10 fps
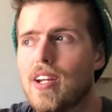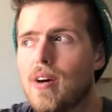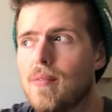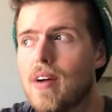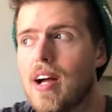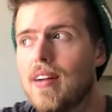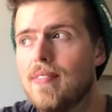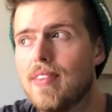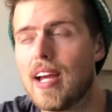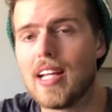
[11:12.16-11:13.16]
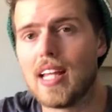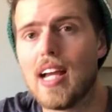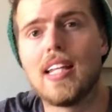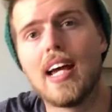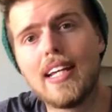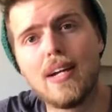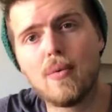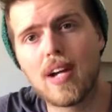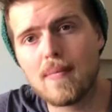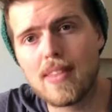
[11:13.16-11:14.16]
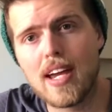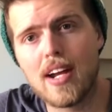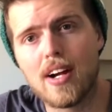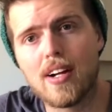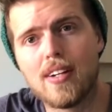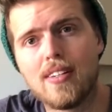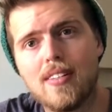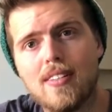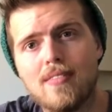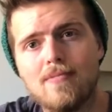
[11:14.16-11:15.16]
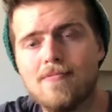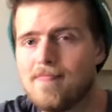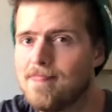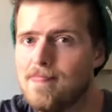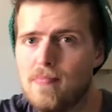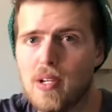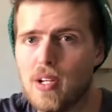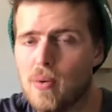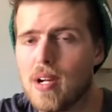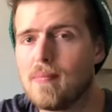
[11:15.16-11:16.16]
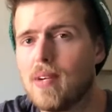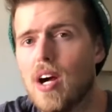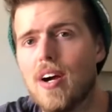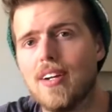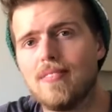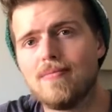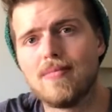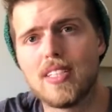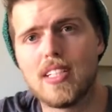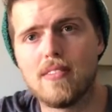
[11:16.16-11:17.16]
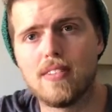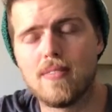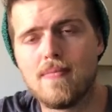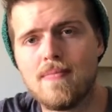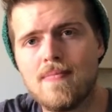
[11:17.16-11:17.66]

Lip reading: know, I like it when I'm there, but you know, when I'm gone, it's different.